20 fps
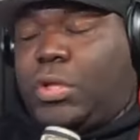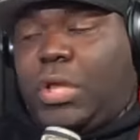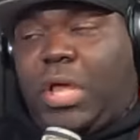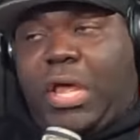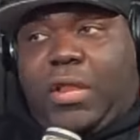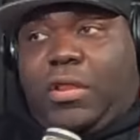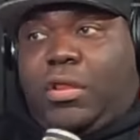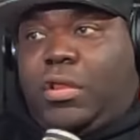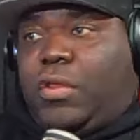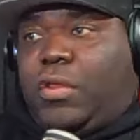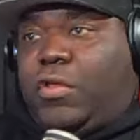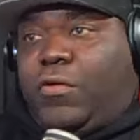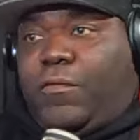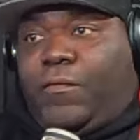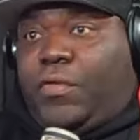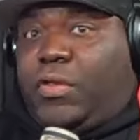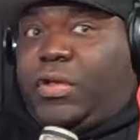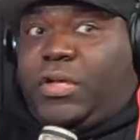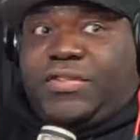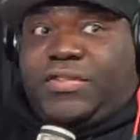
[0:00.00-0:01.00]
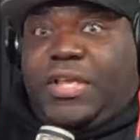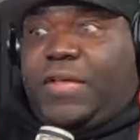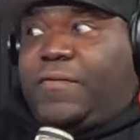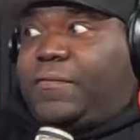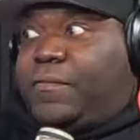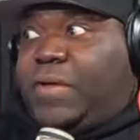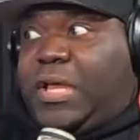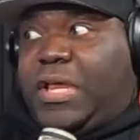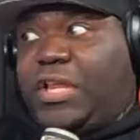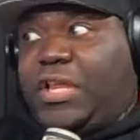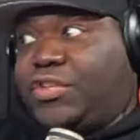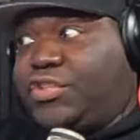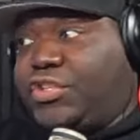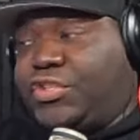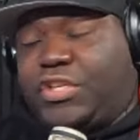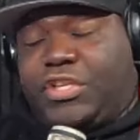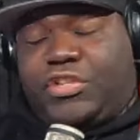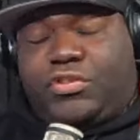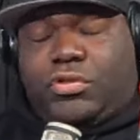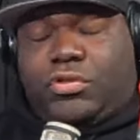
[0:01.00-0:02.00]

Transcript: and they're feeling unsafe, and it's just